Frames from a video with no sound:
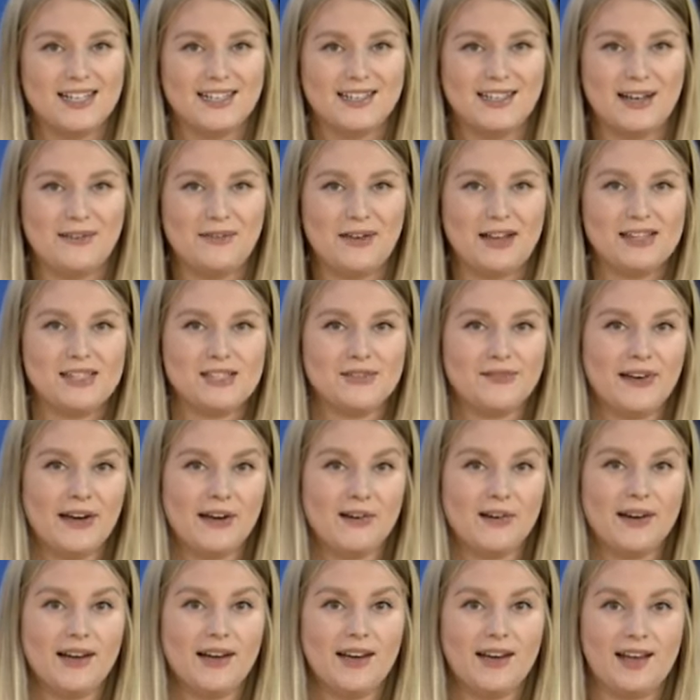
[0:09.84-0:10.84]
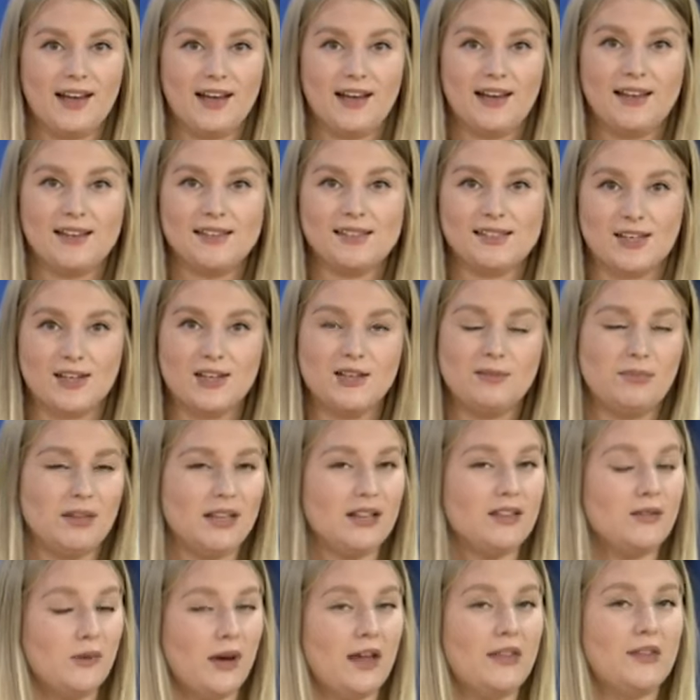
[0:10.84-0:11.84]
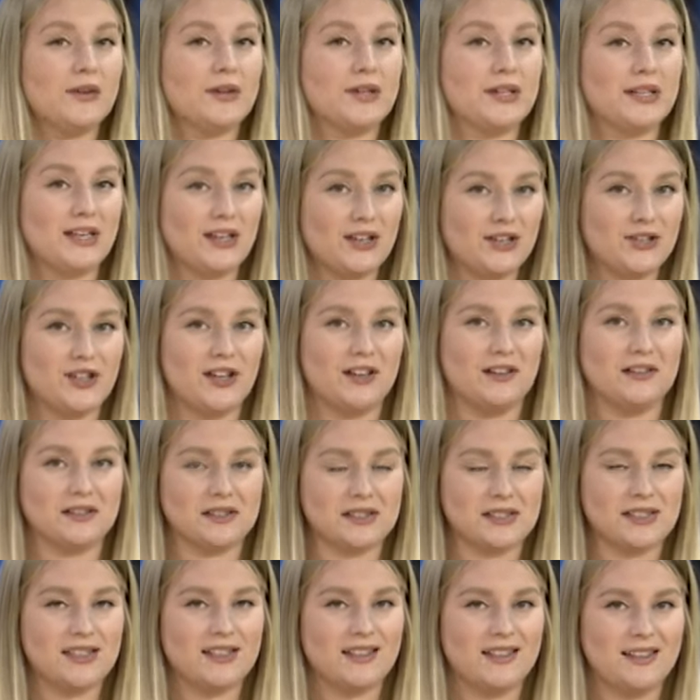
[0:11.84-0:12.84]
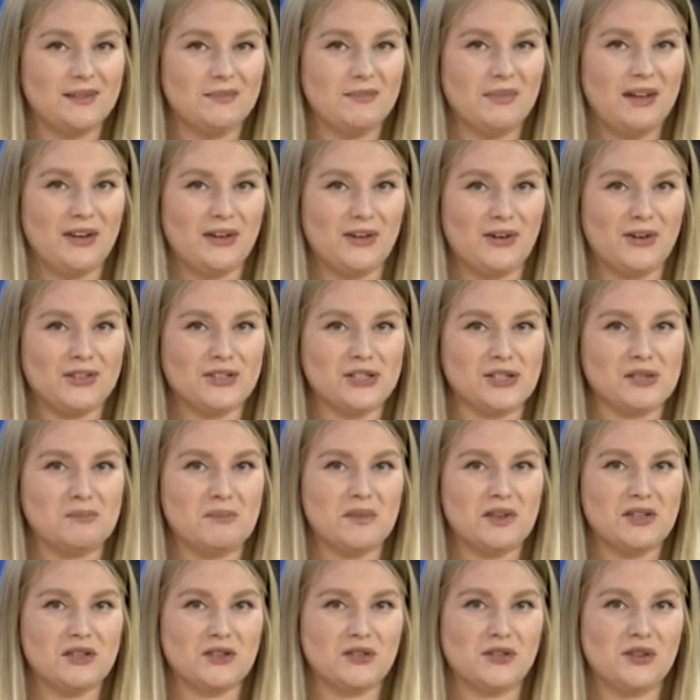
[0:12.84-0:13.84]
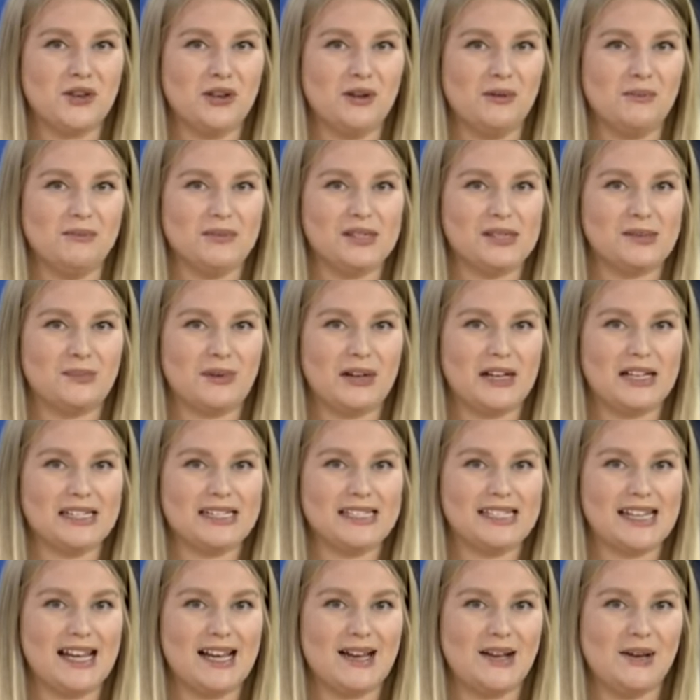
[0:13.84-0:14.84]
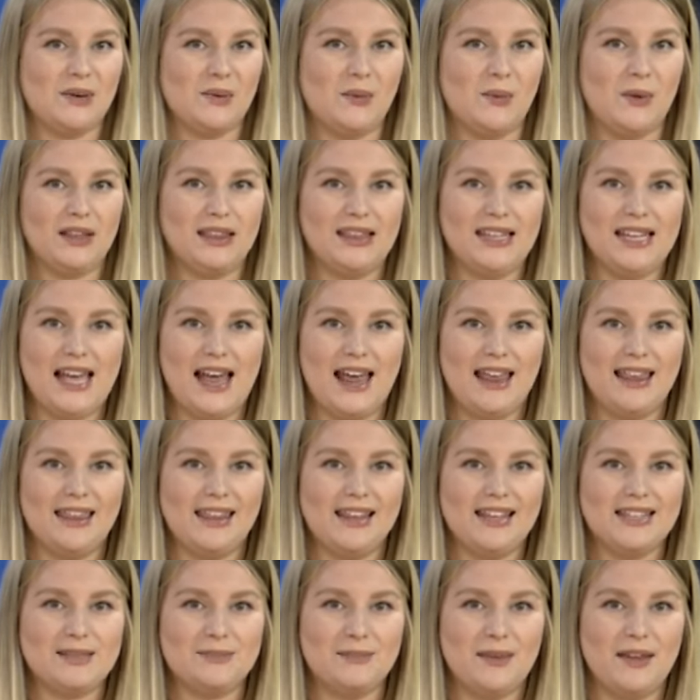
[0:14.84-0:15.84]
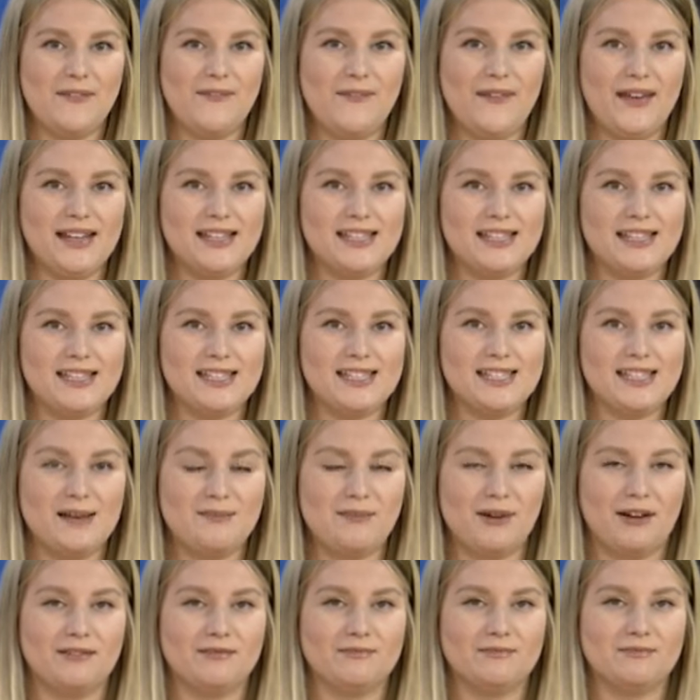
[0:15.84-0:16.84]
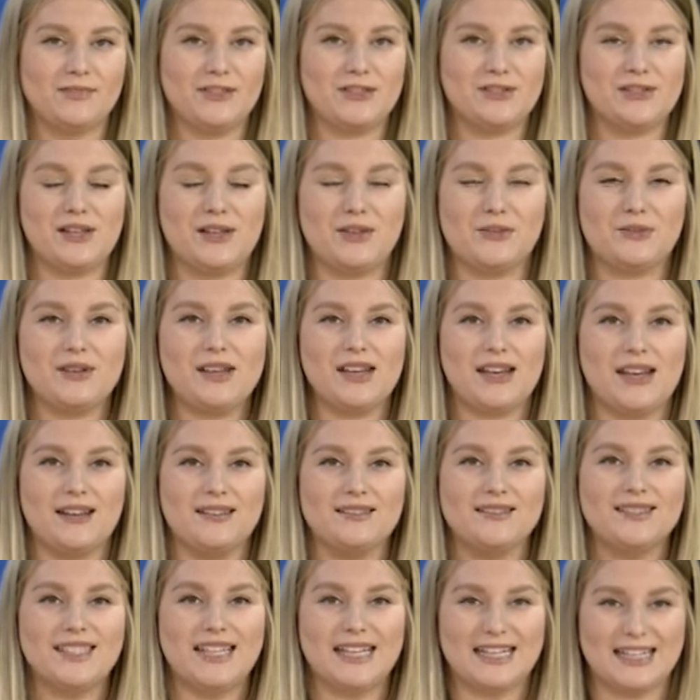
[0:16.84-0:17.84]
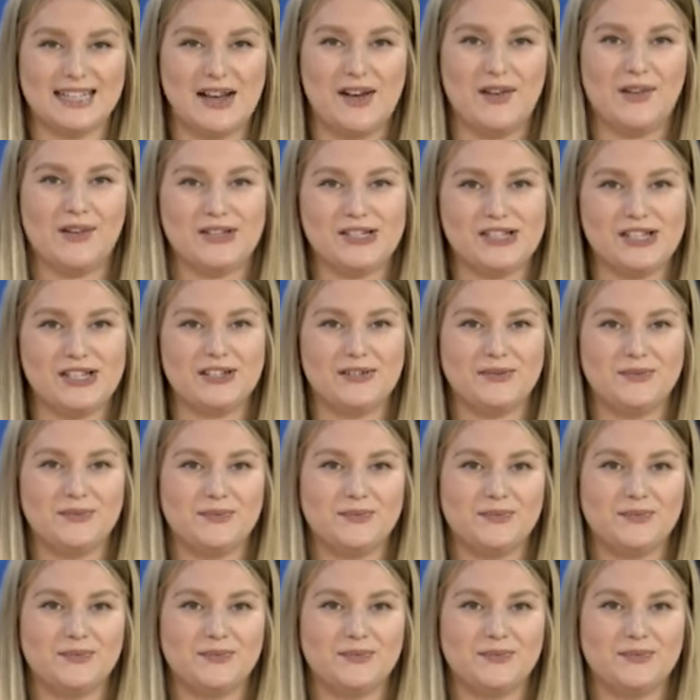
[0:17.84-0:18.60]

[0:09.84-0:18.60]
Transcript: The events are varied, as could be the weather conditions. Meteorologist Mitchel Coombs breaks down what the athletes may face this summer using 3D technology.